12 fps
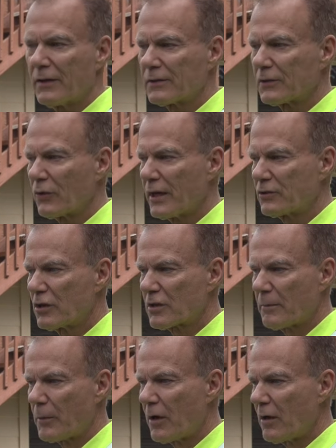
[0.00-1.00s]
So I
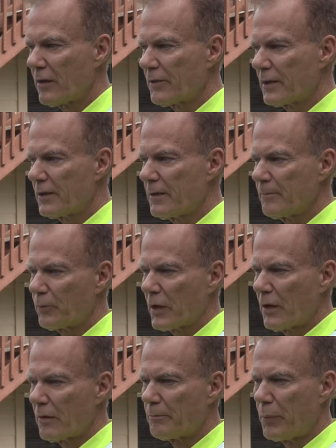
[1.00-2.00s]
took up all the
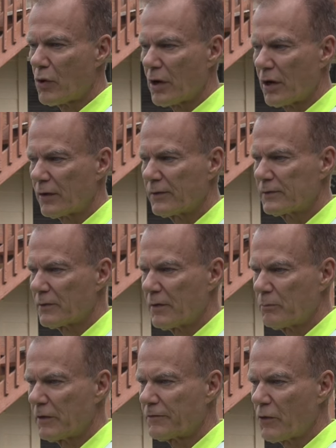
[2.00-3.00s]
boards
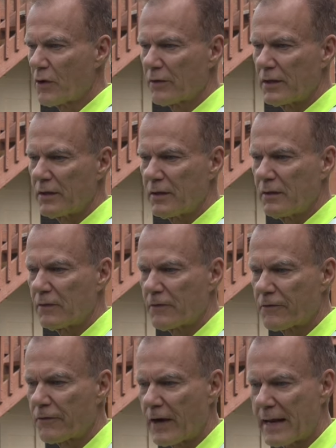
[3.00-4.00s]
before the
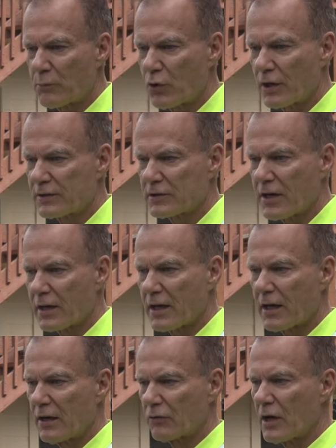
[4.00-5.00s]
framework started
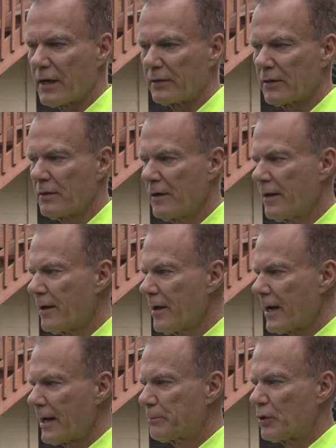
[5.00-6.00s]
getting rotten.
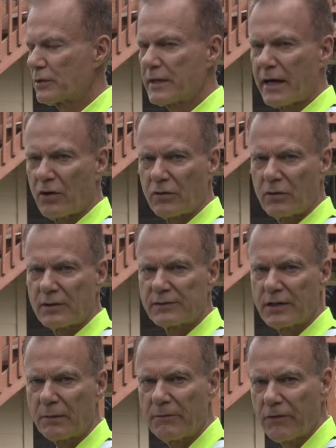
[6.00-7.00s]
I put down
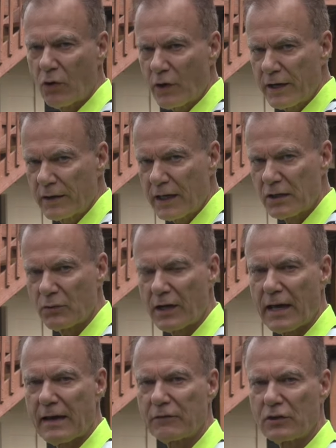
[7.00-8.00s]
subflooring that you
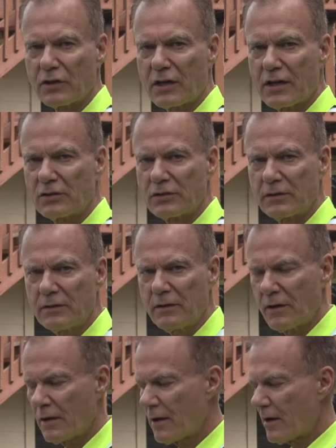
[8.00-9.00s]
would have in your kitchen
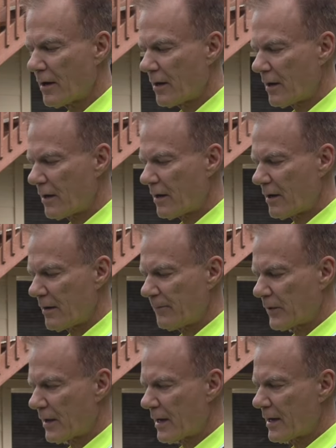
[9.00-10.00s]

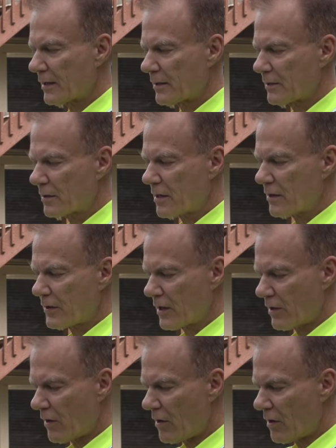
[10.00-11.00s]
and covered
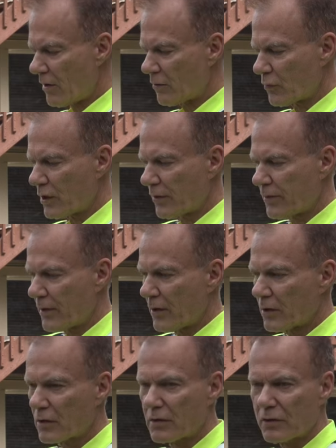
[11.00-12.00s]
it all with
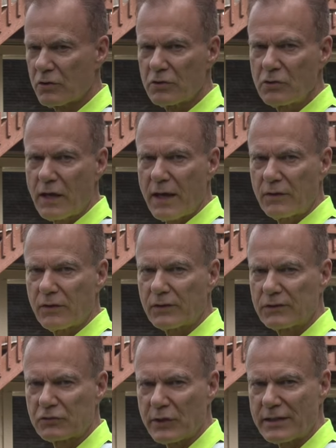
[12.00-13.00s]
glue and
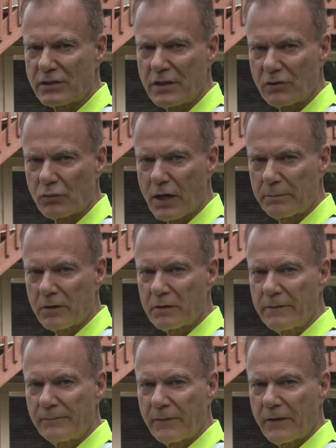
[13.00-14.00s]
this stretching rubber.